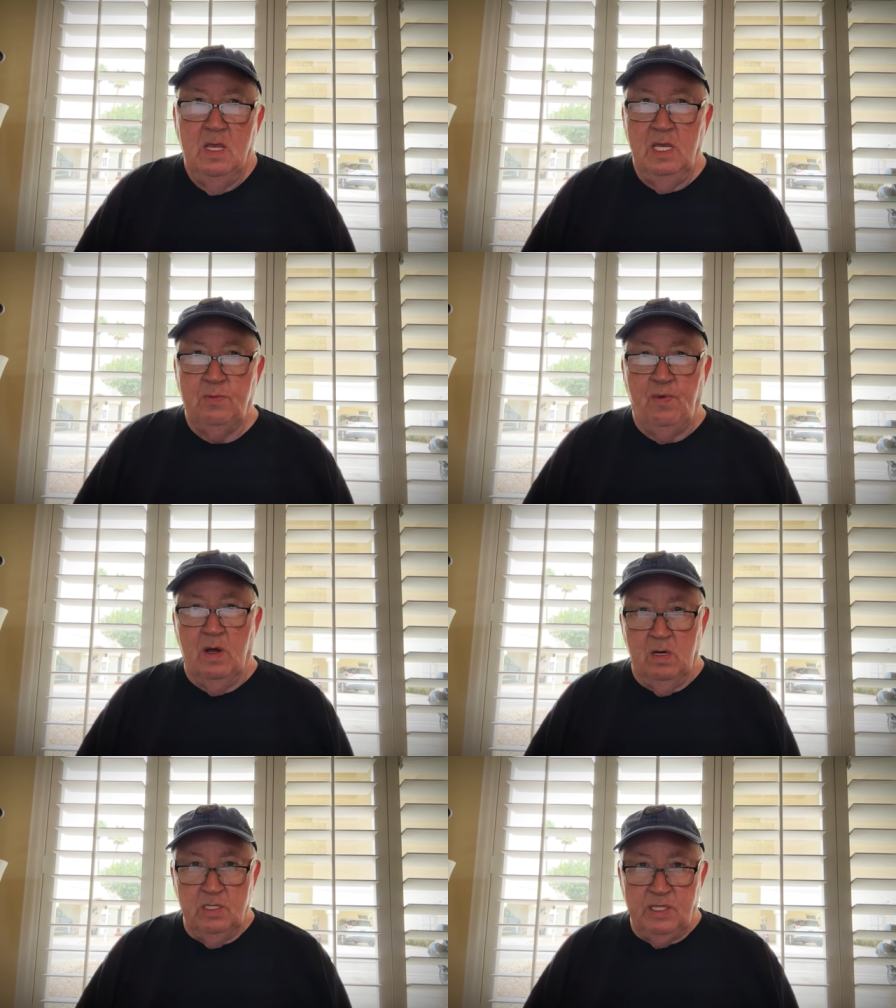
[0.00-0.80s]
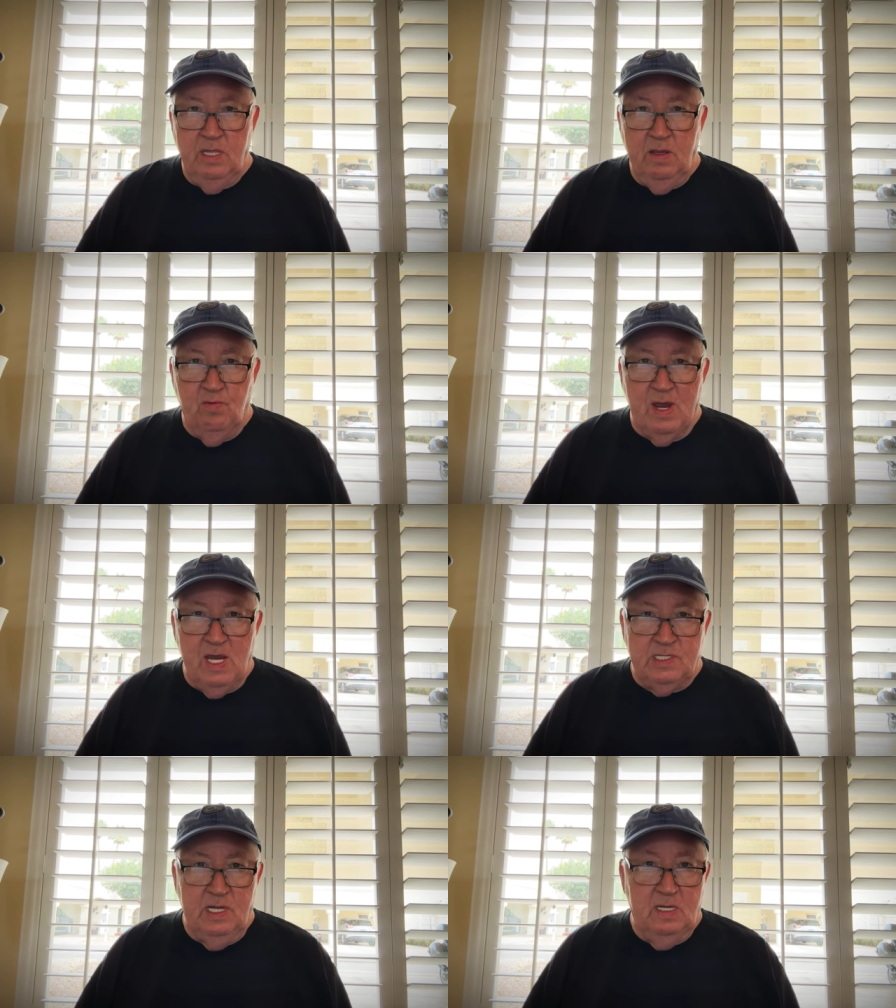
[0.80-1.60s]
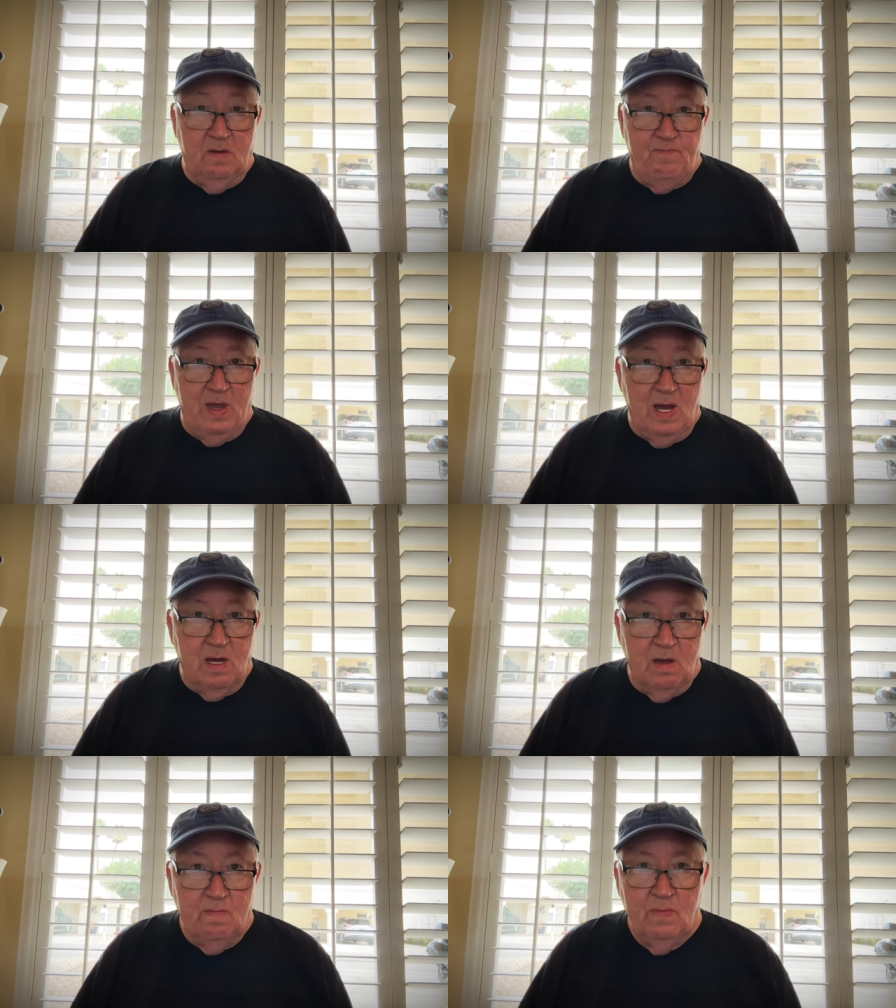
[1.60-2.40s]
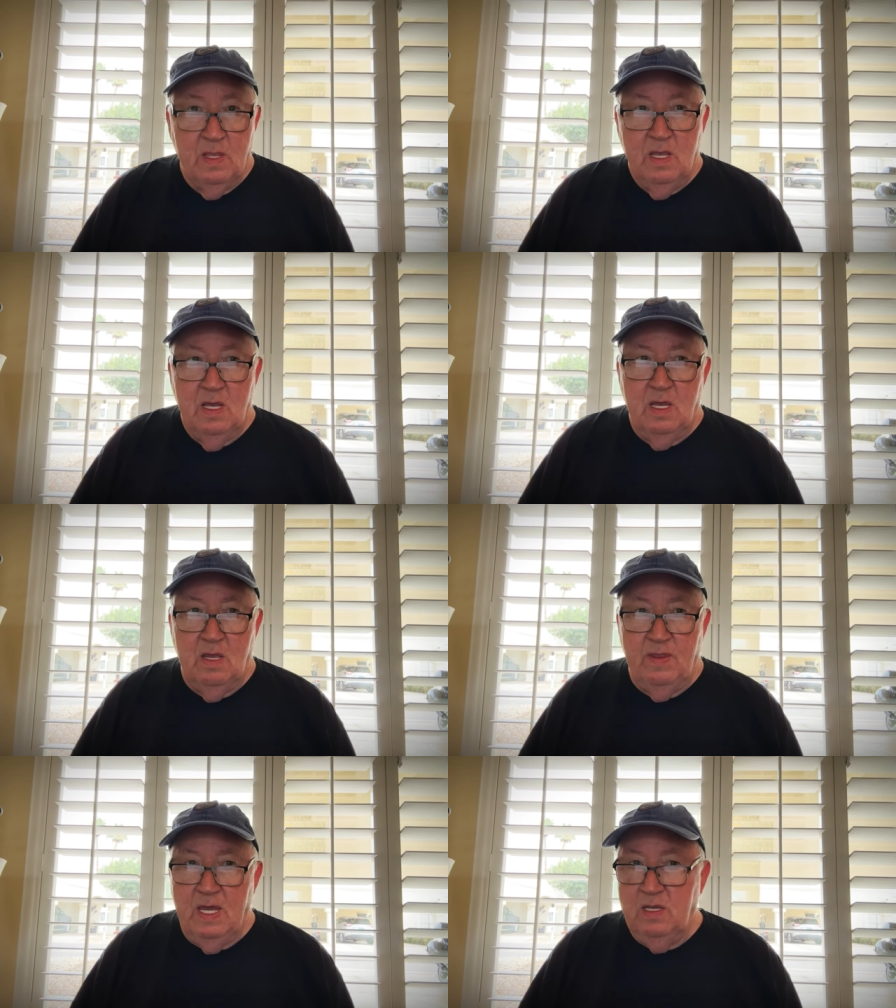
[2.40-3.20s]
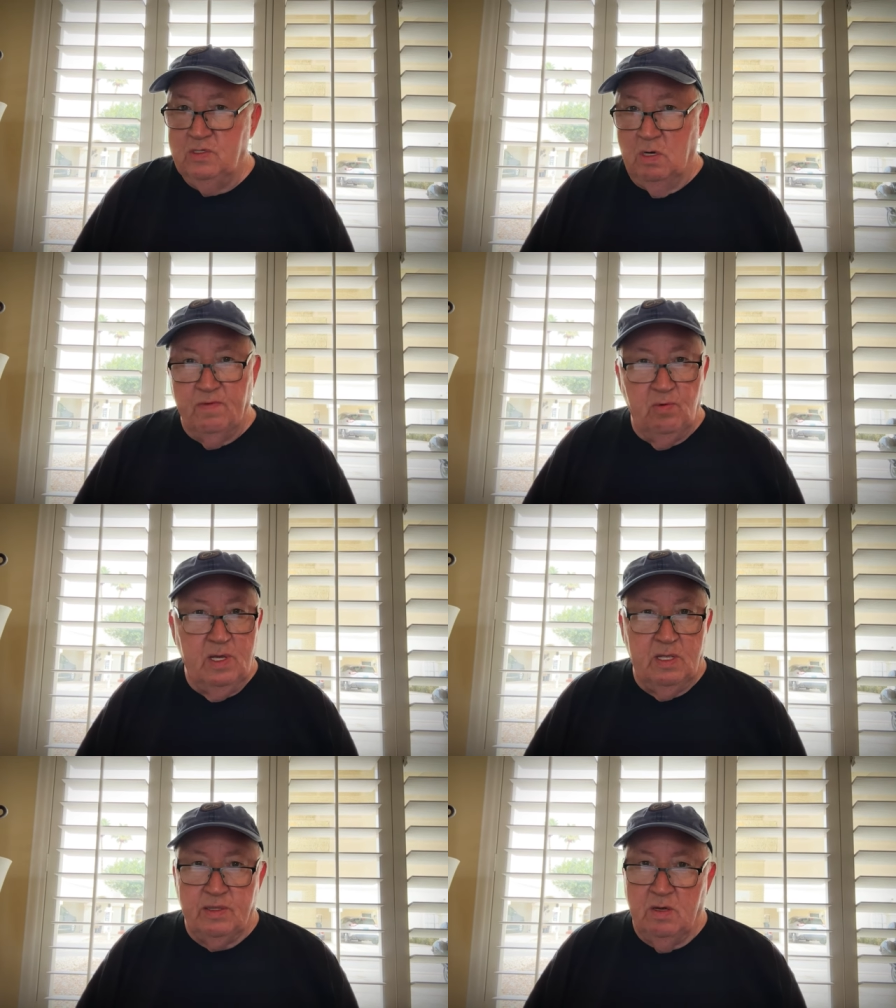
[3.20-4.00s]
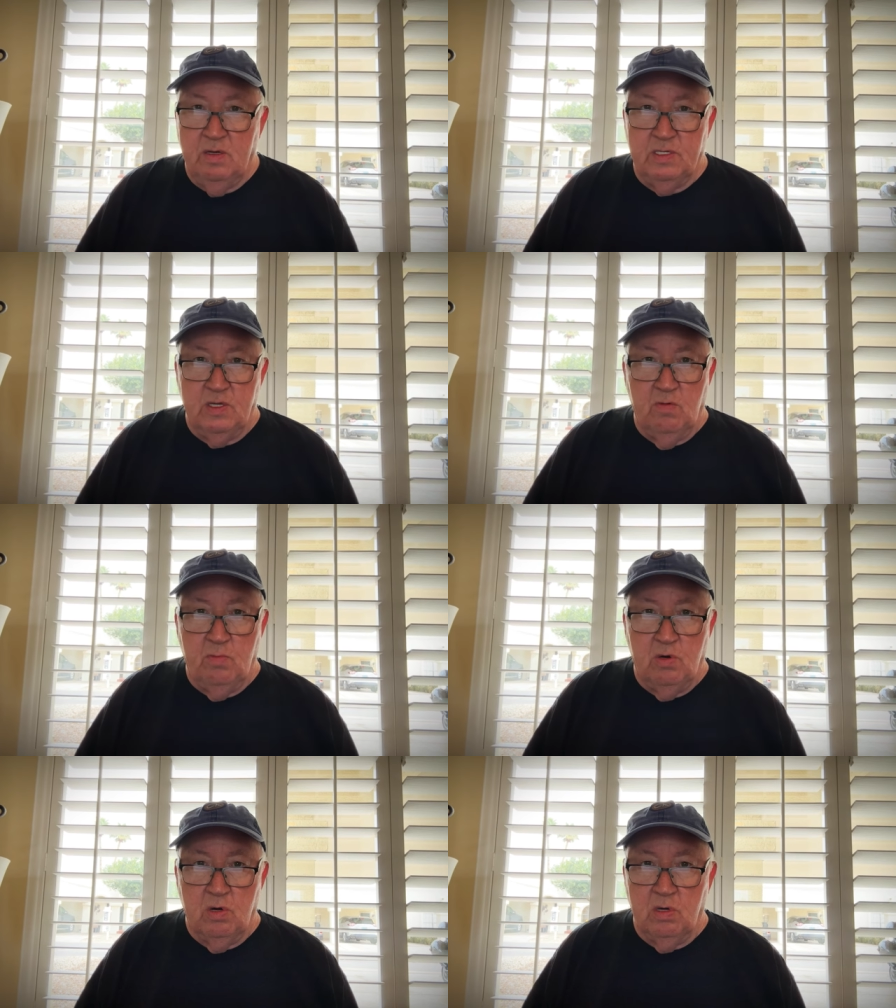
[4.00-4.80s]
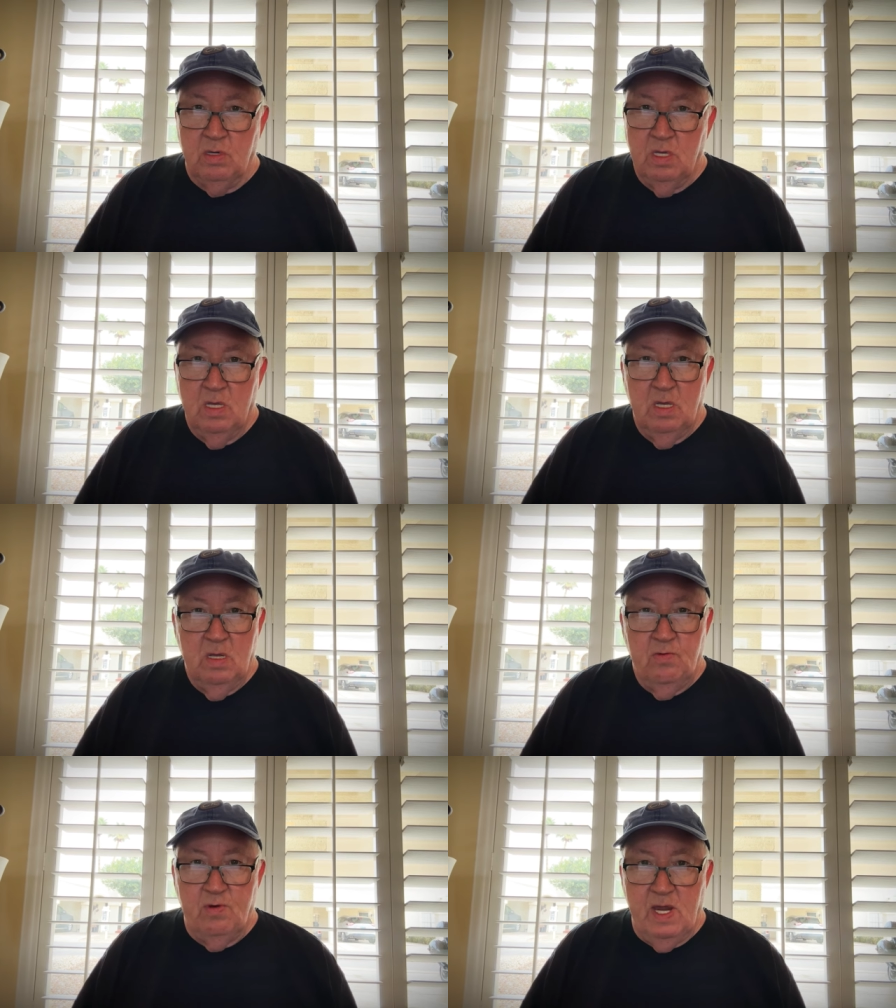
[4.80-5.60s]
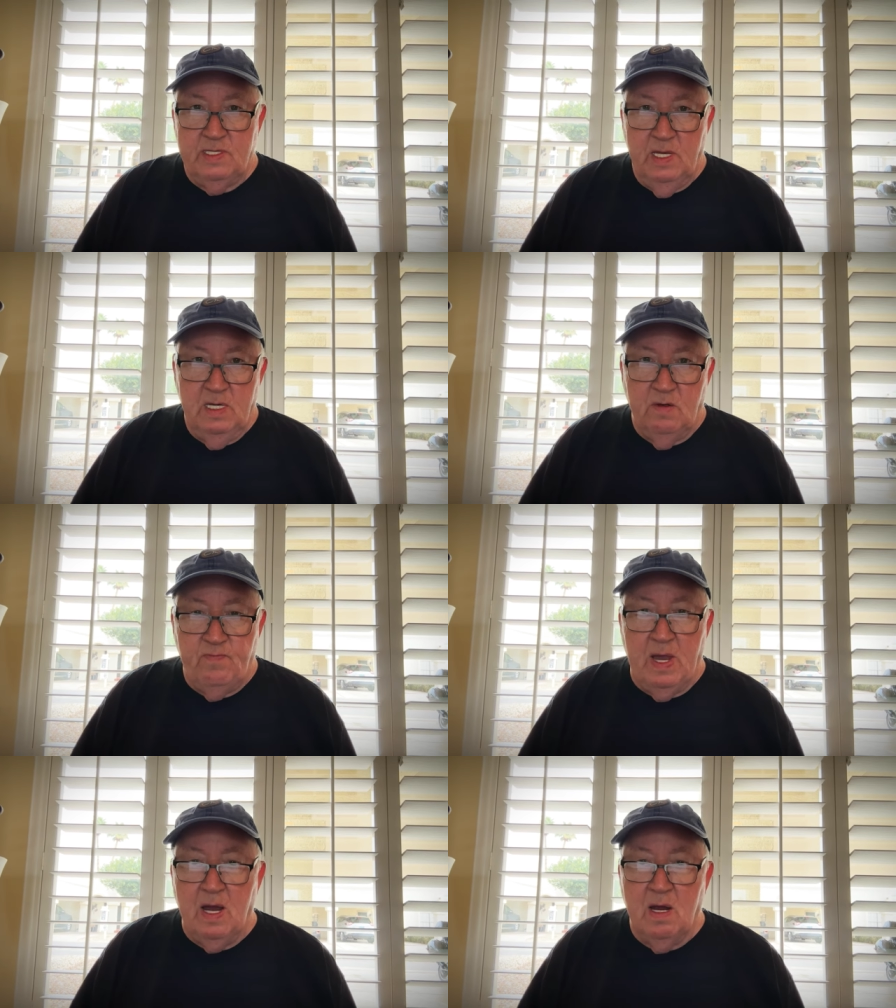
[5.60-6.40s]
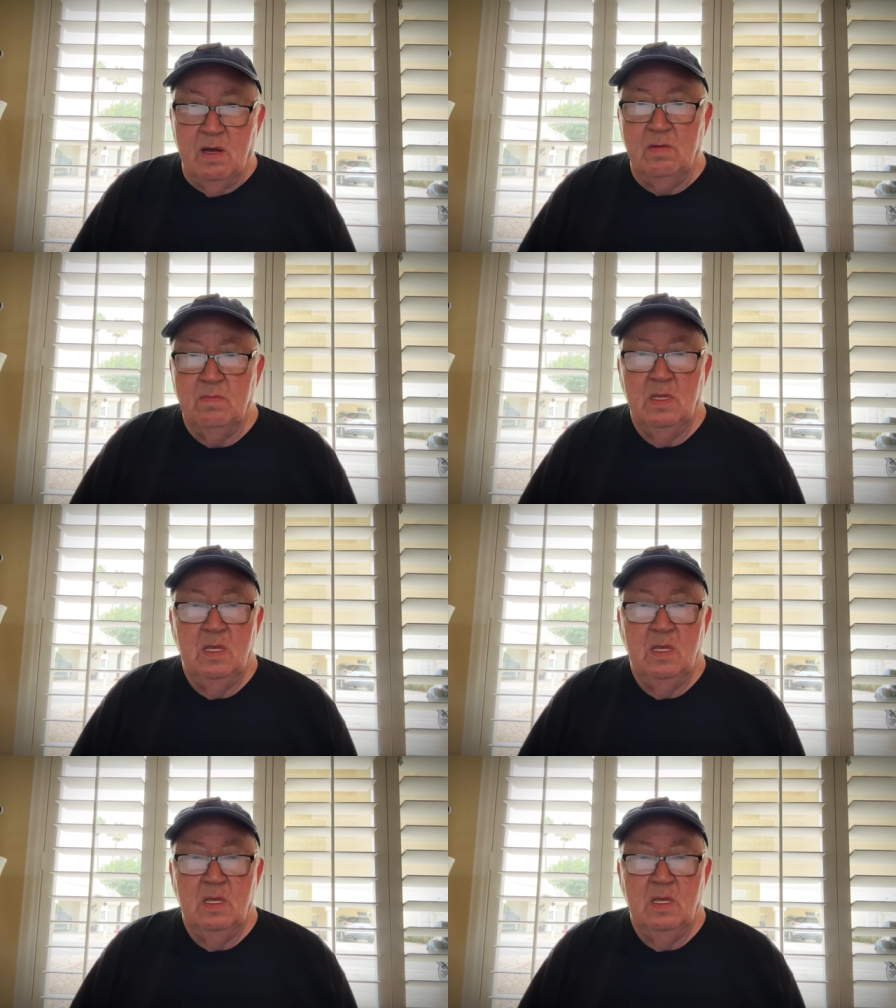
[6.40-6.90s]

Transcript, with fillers: As far as the rationing of power, uh, that is over with. There is no more rationing of power.